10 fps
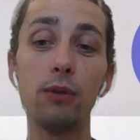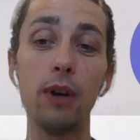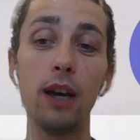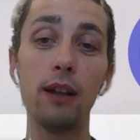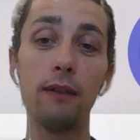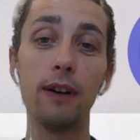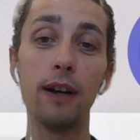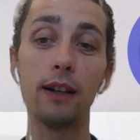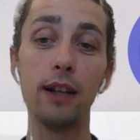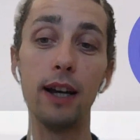would be the
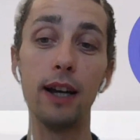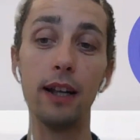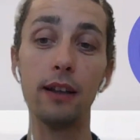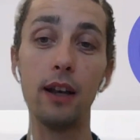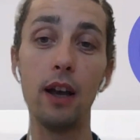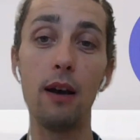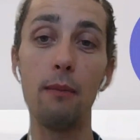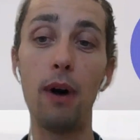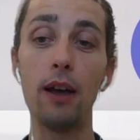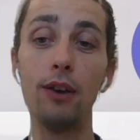fact that
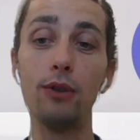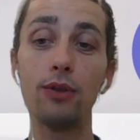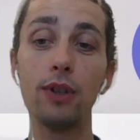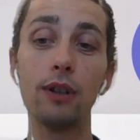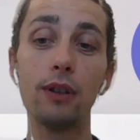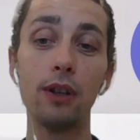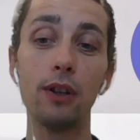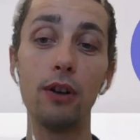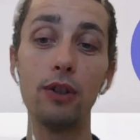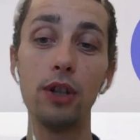by using
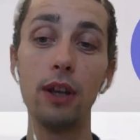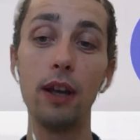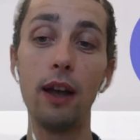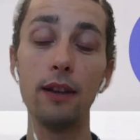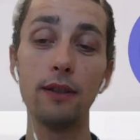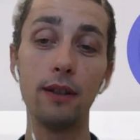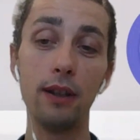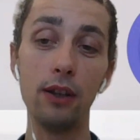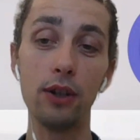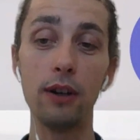technology as a
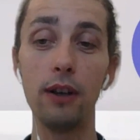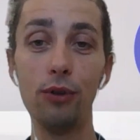teacher,